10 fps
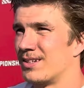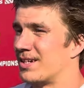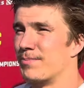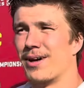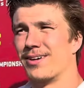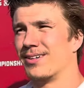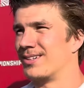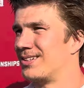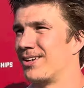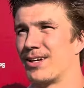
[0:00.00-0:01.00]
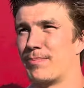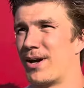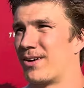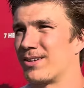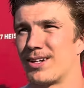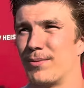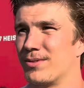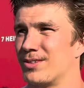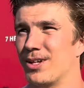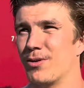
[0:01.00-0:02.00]
Get better, you know, and come,
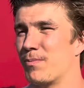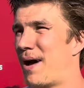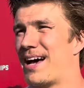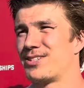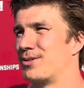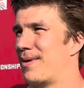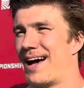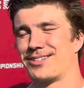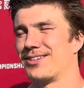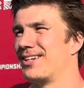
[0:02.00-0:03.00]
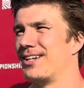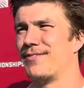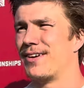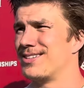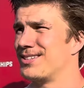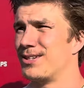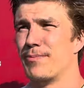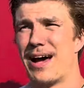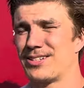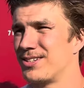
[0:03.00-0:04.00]
you know, master the defense, you know,
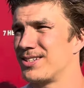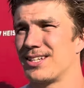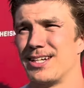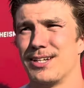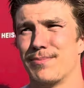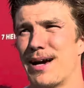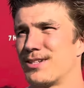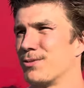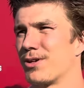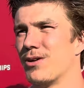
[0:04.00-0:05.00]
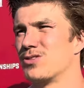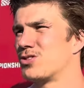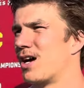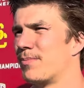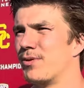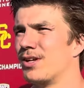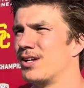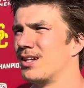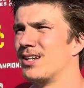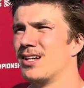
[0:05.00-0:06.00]
master this game, master what coaches are trying to put
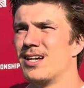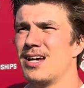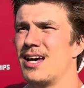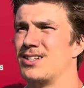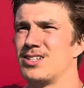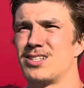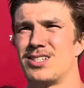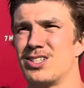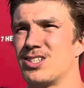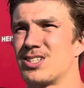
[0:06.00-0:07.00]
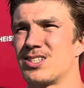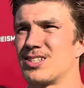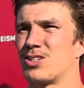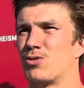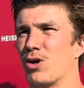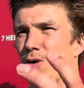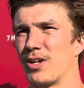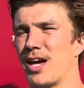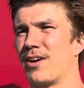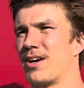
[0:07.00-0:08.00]
in, and just grow
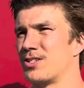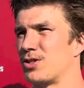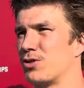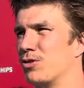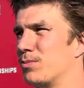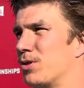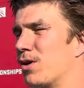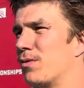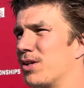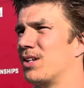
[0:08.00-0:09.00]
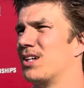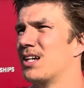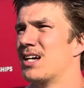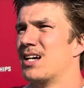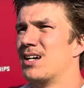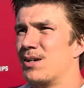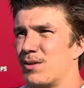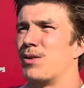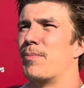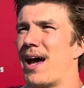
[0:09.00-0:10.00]
together as a group. You know,
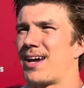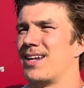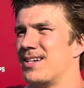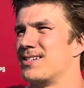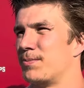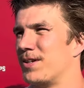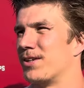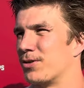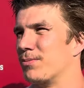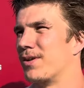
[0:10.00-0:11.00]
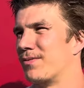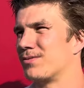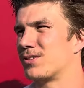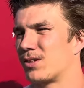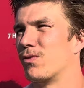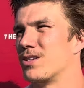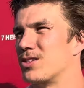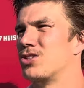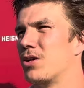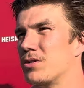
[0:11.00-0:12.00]
really. The back end needs to be the group that runs the
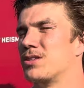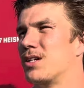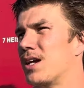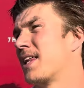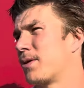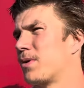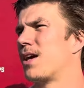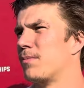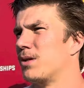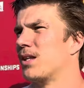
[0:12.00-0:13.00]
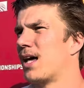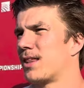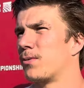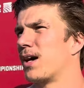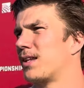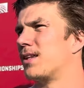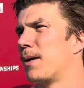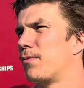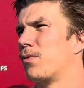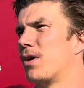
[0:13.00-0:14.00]
show this year. I think we can be that. I think we've got the
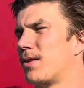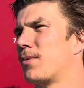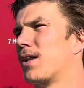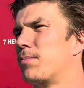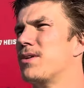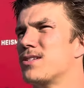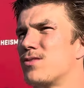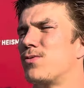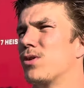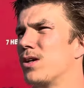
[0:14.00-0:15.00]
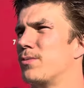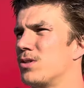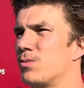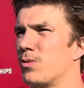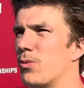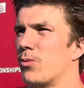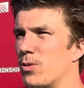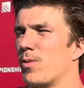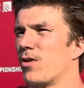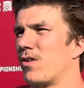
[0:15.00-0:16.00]
depth for it, I think we've got the pieces for it. We want to
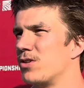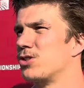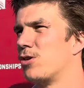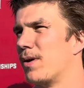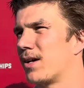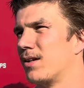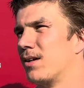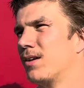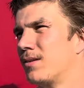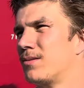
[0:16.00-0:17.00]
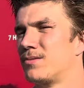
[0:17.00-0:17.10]
run the show back there.